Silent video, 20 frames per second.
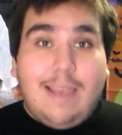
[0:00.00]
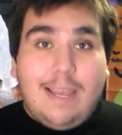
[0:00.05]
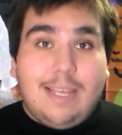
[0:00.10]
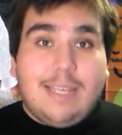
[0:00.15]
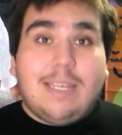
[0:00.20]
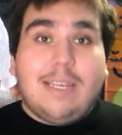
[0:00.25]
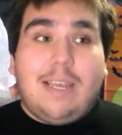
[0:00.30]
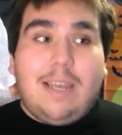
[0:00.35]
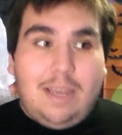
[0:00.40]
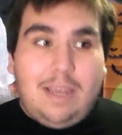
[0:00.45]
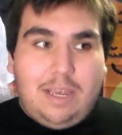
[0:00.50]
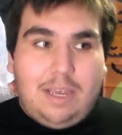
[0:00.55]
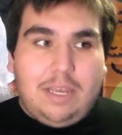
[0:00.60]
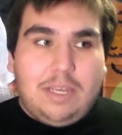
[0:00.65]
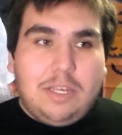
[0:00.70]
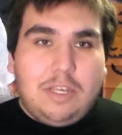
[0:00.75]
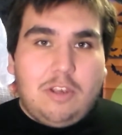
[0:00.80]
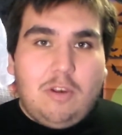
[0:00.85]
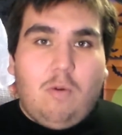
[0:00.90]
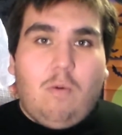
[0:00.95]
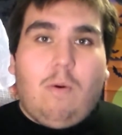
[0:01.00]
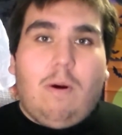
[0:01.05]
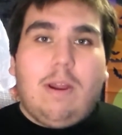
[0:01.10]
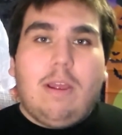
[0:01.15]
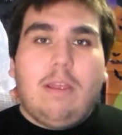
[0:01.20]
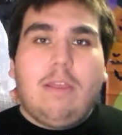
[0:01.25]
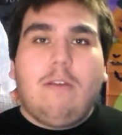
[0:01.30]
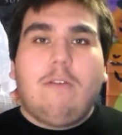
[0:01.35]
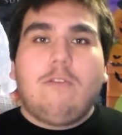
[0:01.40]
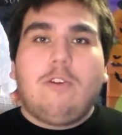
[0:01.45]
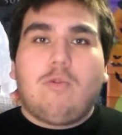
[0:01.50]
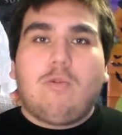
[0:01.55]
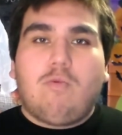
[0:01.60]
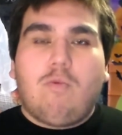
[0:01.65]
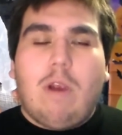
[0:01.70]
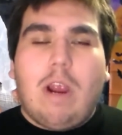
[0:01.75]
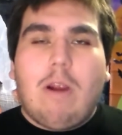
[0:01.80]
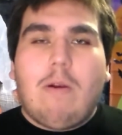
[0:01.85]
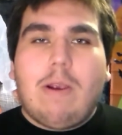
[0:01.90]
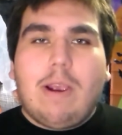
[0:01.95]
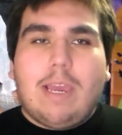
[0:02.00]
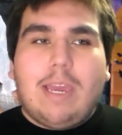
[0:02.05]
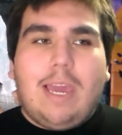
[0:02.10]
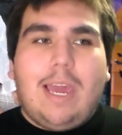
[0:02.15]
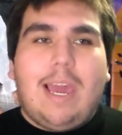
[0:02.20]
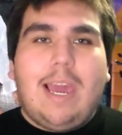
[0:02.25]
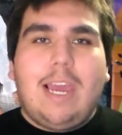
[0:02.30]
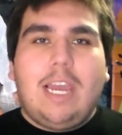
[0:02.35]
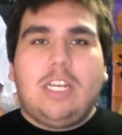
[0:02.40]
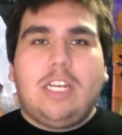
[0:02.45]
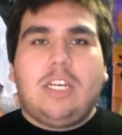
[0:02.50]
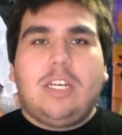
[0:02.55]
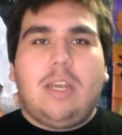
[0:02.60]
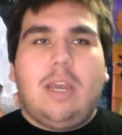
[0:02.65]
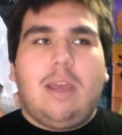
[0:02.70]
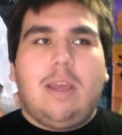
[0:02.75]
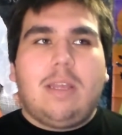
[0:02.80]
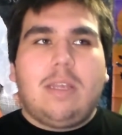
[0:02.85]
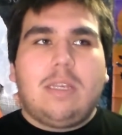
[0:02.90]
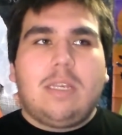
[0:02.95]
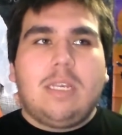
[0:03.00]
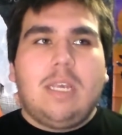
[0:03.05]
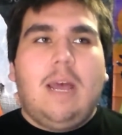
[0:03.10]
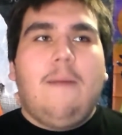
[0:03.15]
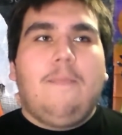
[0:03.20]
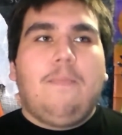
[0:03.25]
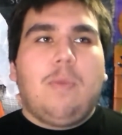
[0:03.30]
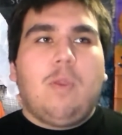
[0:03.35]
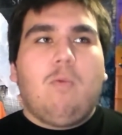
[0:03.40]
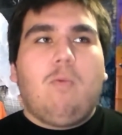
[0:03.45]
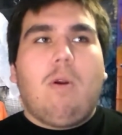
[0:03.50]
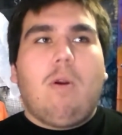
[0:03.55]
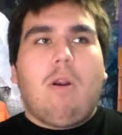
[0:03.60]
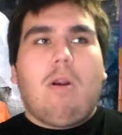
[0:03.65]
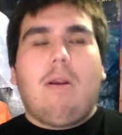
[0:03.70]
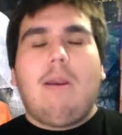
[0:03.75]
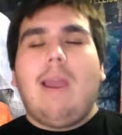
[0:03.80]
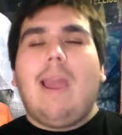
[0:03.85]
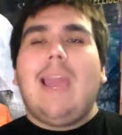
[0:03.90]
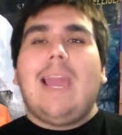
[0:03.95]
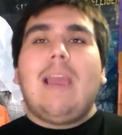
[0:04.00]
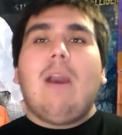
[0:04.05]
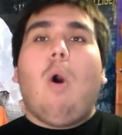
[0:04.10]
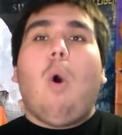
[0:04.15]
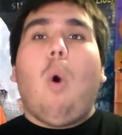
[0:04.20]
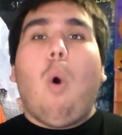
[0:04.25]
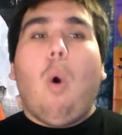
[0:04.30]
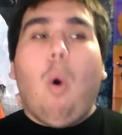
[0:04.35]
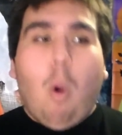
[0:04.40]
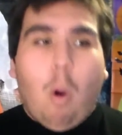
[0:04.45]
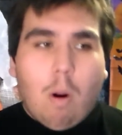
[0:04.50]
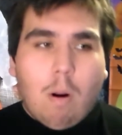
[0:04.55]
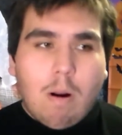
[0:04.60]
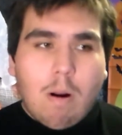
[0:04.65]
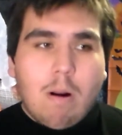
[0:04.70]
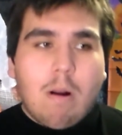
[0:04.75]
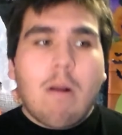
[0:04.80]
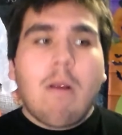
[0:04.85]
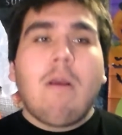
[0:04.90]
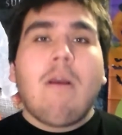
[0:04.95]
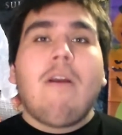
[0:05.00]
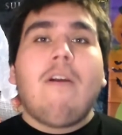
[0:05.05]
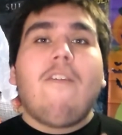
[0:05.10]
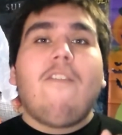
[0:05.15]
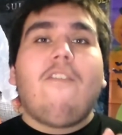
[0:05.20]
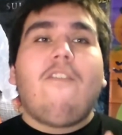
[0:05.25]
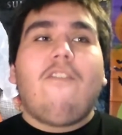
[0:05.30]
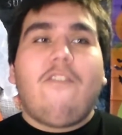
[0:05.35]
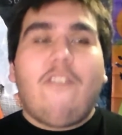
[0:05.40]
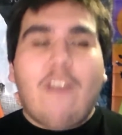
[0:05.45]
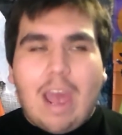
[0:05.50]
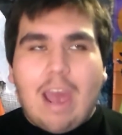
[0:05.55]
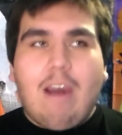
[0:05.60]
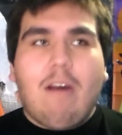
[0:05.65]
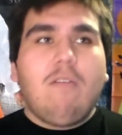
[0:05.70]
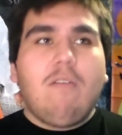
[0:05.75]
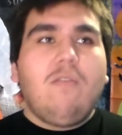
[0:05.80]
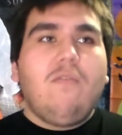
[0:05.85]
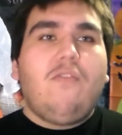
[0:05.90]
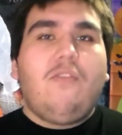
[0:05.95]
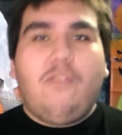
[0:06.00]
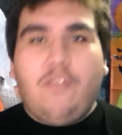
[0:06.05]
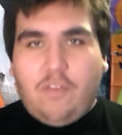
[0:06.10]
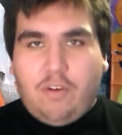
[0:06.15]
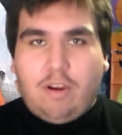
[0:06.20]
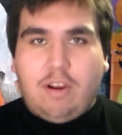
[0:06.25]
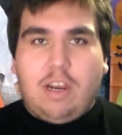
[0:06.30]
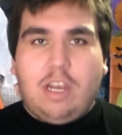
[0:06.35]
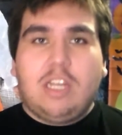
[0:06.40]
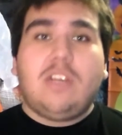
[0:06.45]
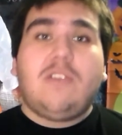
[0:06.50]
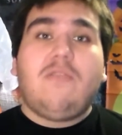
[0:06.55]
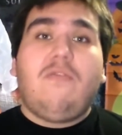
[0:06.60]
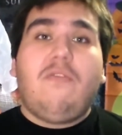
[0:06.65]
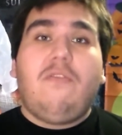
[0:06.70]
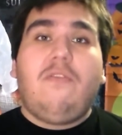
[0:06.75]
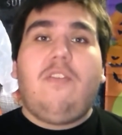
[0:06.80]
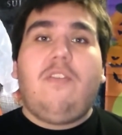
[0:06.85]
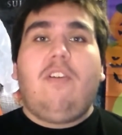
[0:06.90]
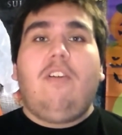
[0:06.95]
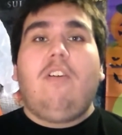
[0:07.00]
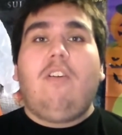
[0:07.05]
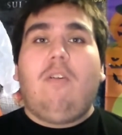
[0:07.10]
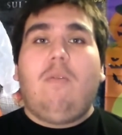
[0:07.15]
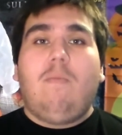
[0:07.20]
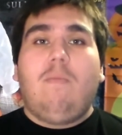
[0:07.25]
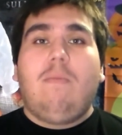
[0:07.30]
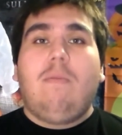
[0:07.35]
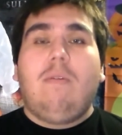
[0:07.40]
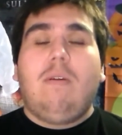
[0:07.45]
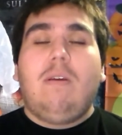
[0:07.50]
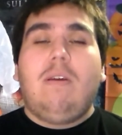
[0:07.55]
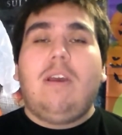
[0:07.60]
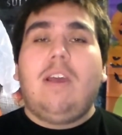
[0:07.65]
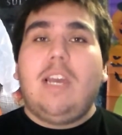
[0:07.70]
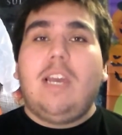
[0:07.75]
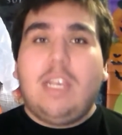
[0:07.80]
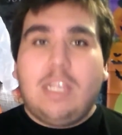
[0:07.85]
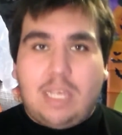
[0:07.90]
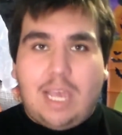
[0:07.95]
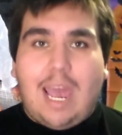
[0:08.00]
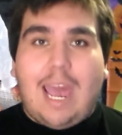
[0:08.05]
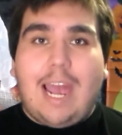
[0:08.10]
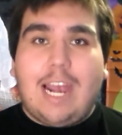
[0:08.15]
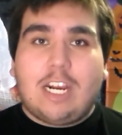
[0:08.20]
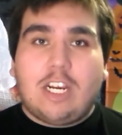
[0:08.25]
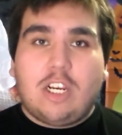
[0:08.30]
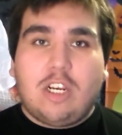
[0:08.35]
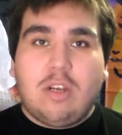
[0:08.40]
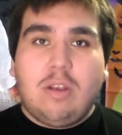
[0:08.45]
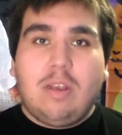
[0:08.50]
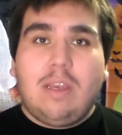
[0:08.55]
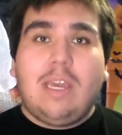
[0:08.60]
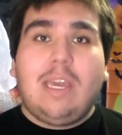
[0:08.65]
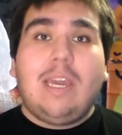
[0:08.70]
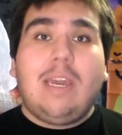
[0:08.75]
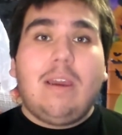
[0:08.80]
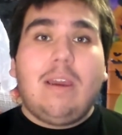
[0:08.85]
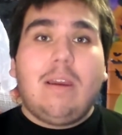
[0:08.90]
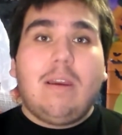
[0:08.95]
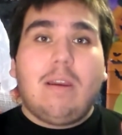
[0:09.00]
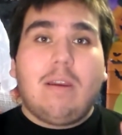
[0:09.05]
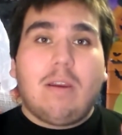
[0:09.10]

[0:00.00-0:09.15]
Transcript: This is one of those rare occasions where a horror found footage film is actually